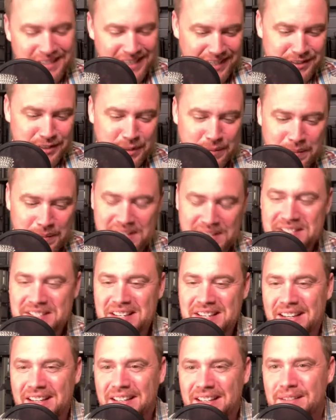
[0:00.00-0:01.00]
I took my
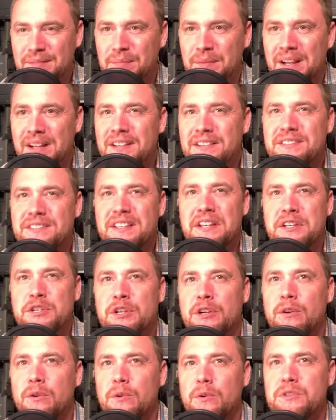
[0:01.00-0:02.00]
son, my
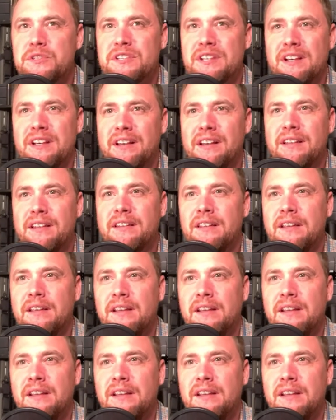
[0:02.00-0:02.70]
6-year-old son,